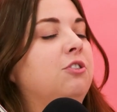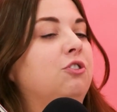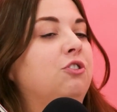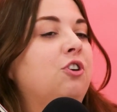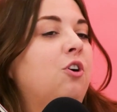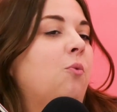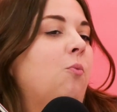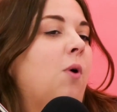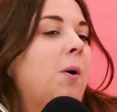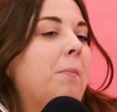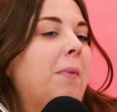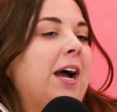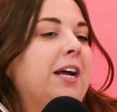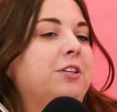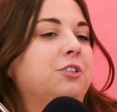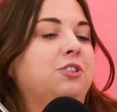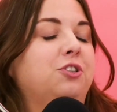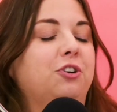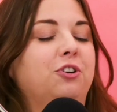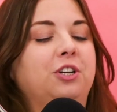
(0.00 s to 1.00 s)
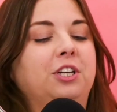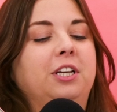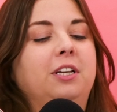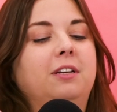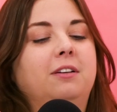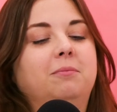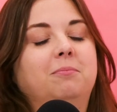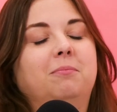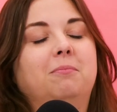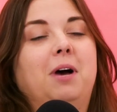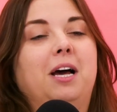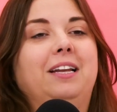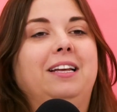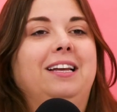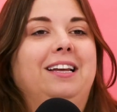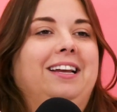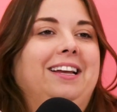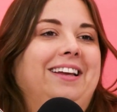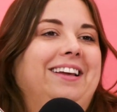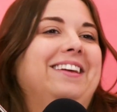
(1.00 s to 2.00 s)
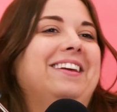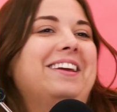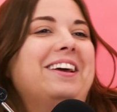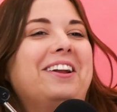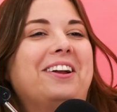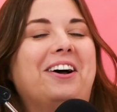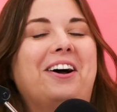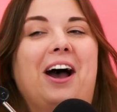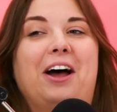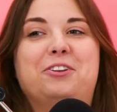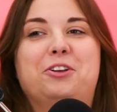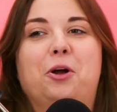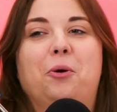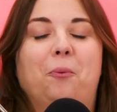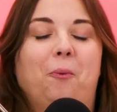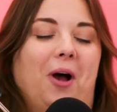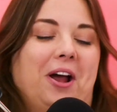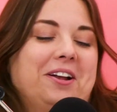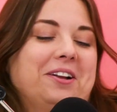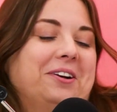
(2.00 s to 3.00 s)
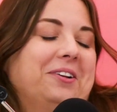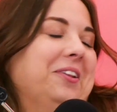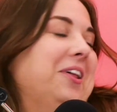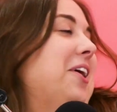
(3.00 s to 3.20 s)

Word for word: you don't want my dirty money, you know, on your white